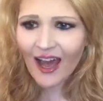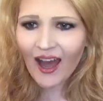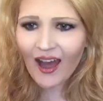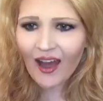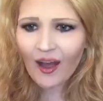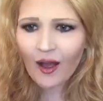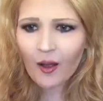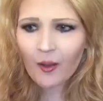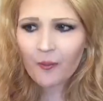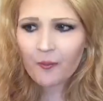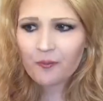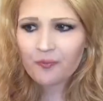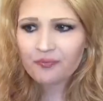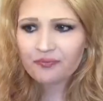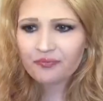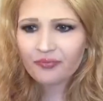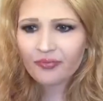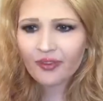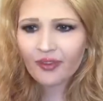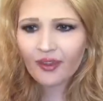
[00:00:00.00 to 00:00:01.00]

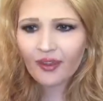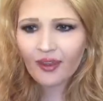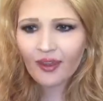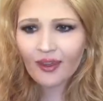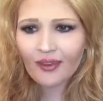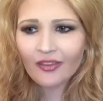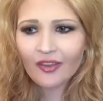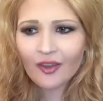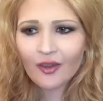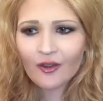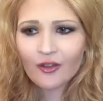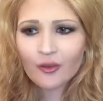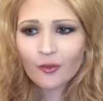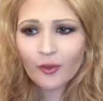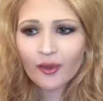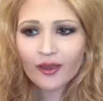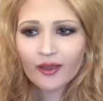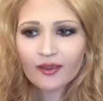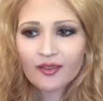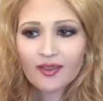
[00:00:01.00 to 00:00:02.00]
The
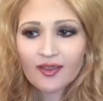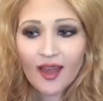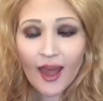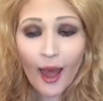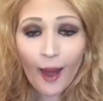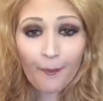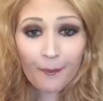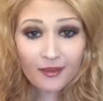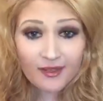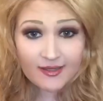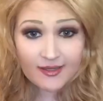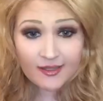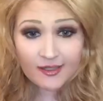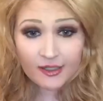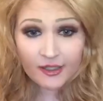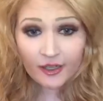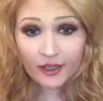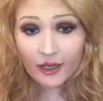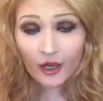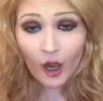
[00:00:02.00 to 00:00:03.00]
earthquake's
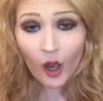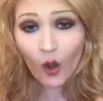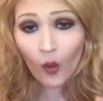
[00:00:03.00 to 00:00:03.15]
epicenter